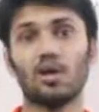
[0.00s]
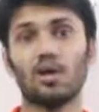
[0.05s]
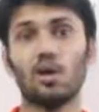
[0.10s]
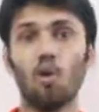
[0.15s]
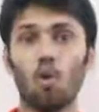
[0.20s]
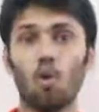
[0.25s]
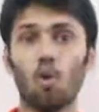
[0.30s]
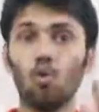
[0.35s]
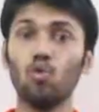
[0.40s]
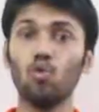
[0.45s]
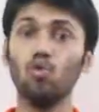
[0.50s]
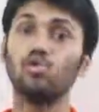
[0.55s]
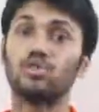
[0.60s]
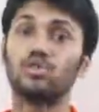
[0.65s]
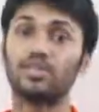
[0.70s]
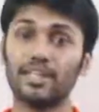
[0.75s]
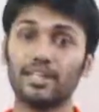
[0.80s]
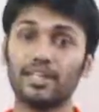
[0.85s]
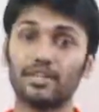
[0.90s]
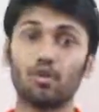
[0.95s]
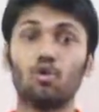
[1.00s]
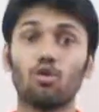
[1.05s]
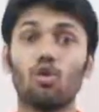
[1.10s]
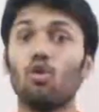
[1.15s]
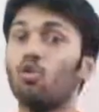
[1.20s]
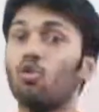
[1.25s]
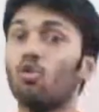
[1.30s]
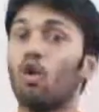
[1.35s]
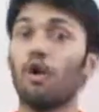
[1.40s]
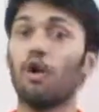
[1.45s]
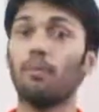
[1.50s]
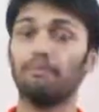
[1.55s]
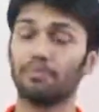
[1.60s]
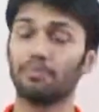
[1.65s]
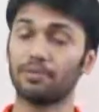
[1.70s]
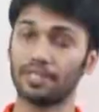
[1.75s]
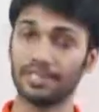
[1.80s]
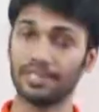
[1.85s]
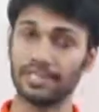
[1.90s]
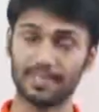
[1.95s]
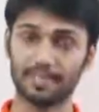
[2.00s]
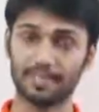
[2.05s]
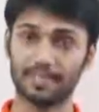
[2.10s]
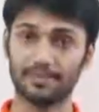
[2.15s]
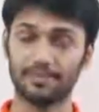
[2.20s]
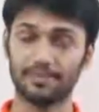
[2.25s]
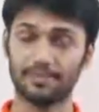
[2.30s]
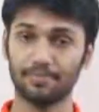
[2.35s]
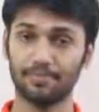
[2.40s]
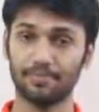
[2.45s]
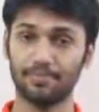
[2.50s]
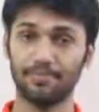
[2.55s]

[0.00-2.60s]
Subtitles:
the whole set or whole objects.